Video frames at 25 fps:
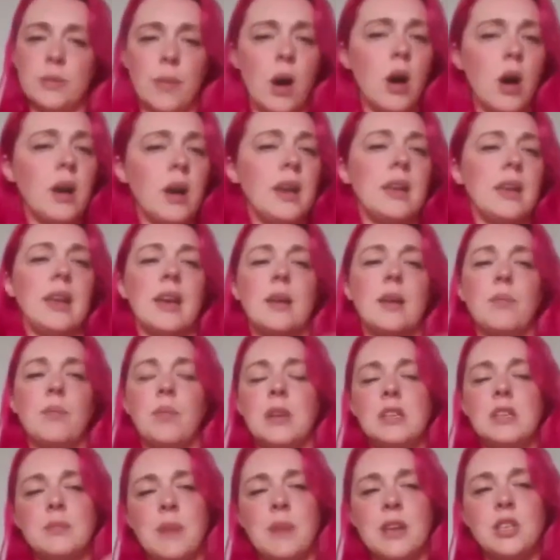Mark in, I can
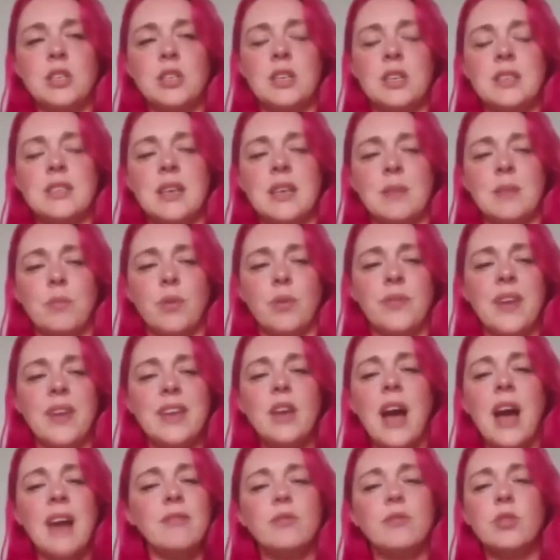bring specialists in, but they
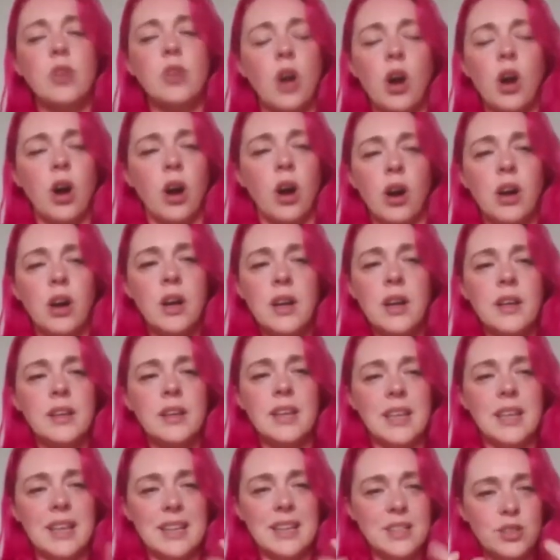haven't got,
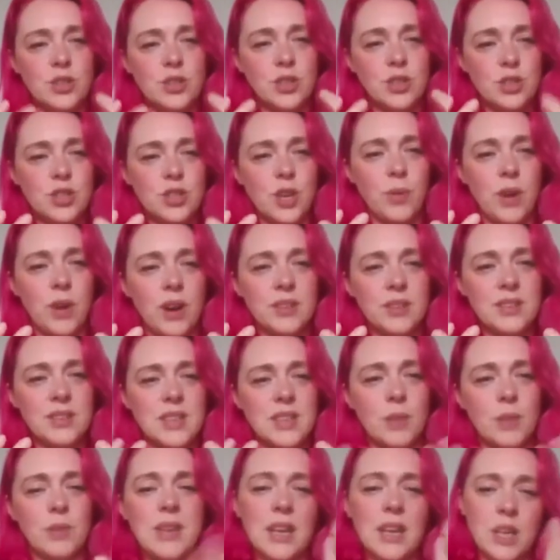it's just so hard to
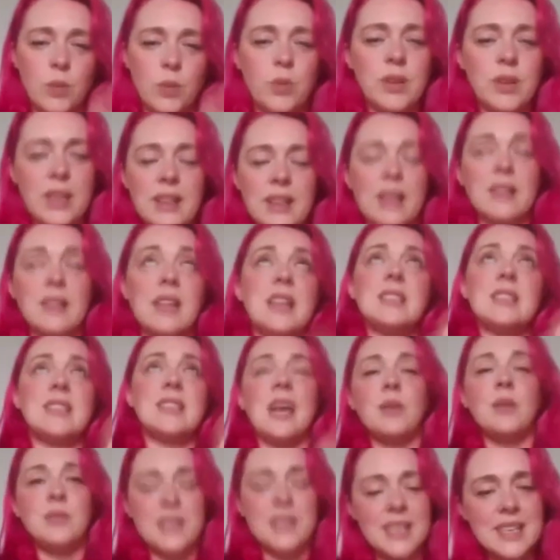say, well, yeah, that
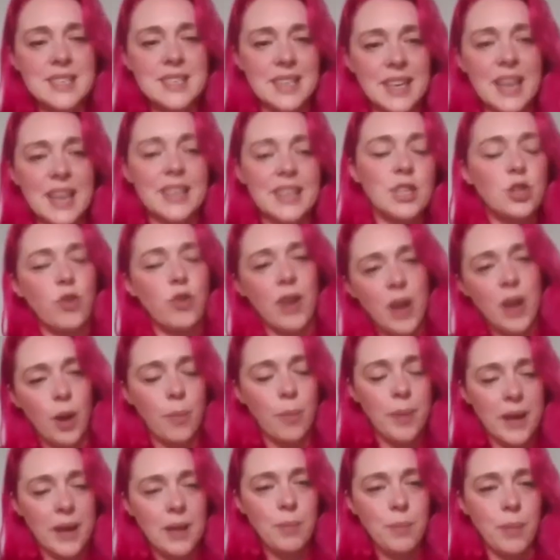sounds easy and it's great
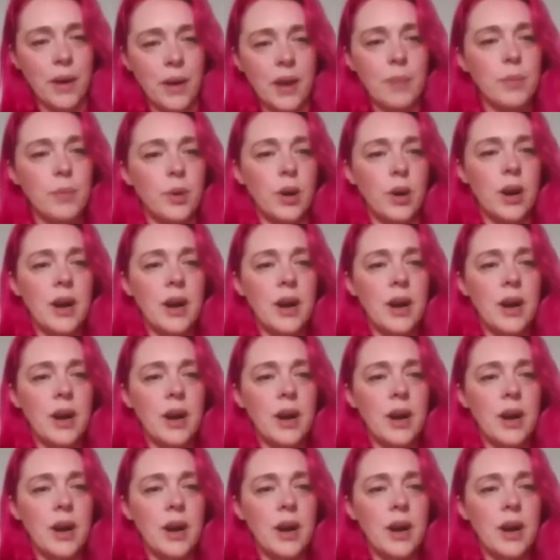on paper, but